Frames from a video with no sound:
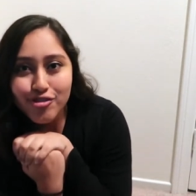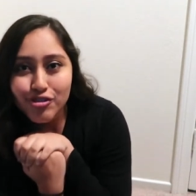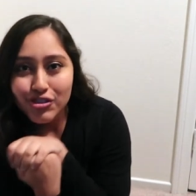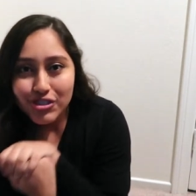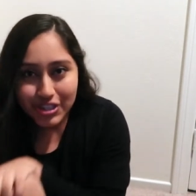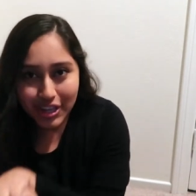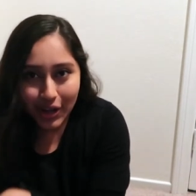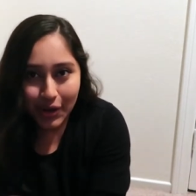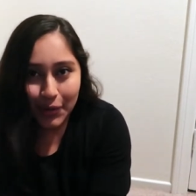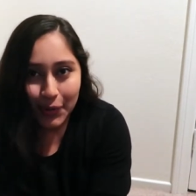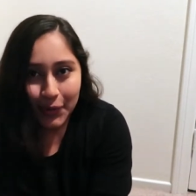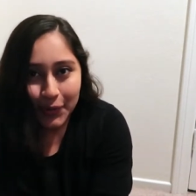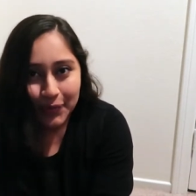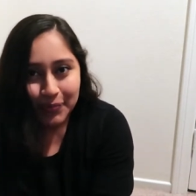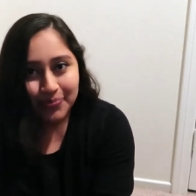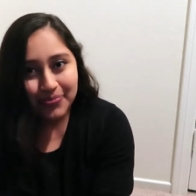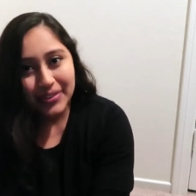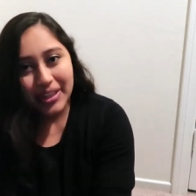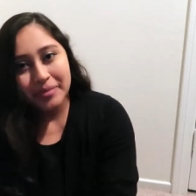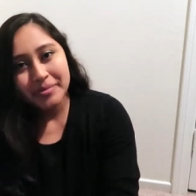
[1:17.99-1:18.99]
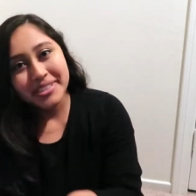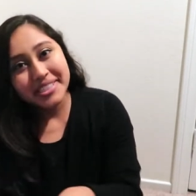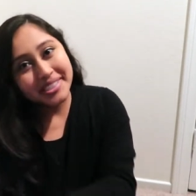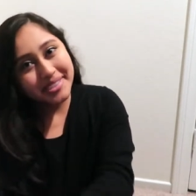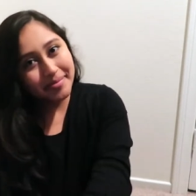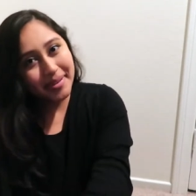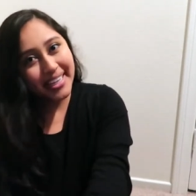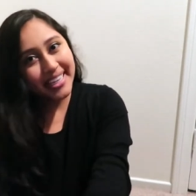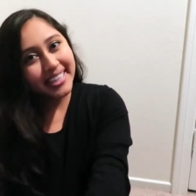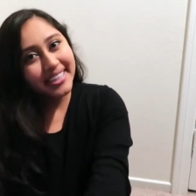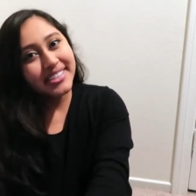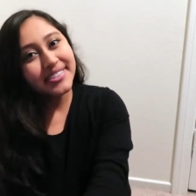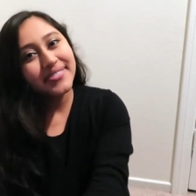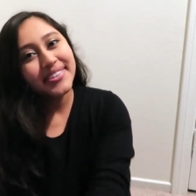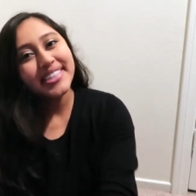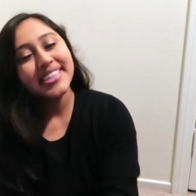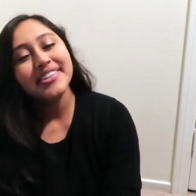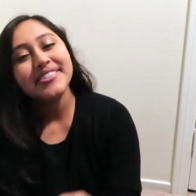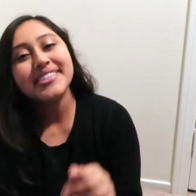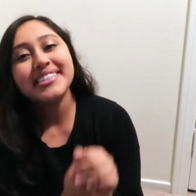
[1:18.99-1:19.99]
So I'm just making this
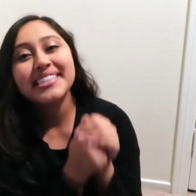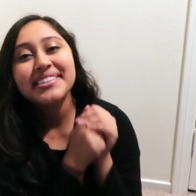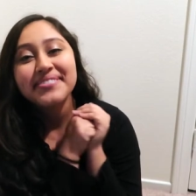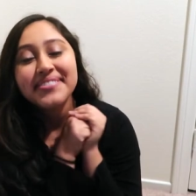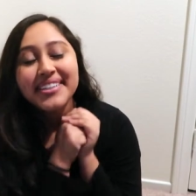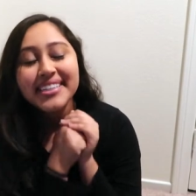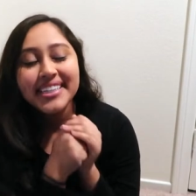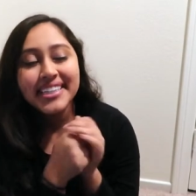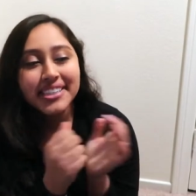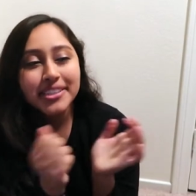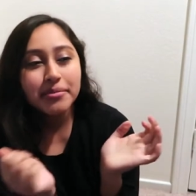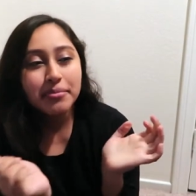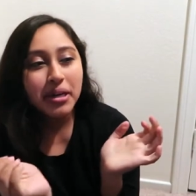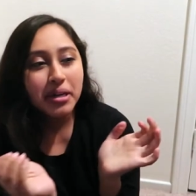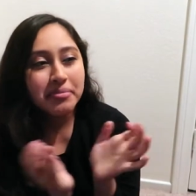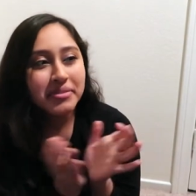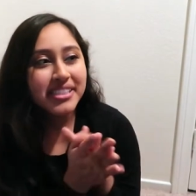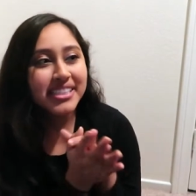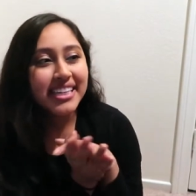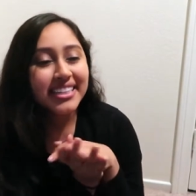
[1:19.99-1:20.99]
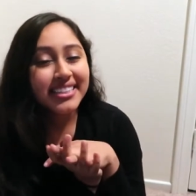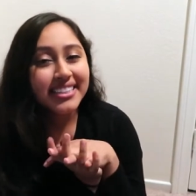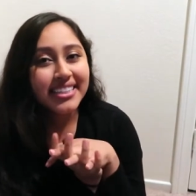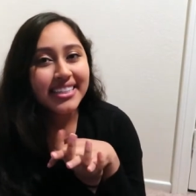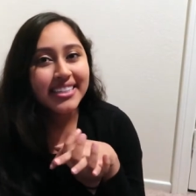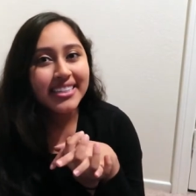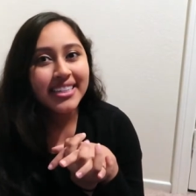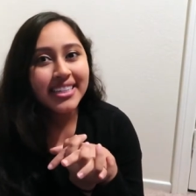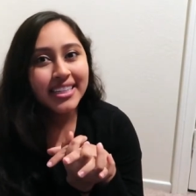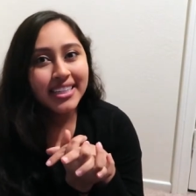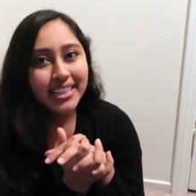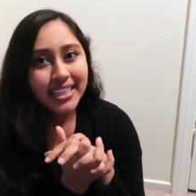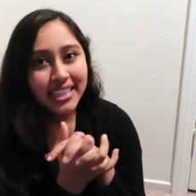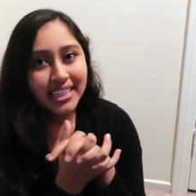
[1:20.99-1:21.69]
video to give any other mamas out there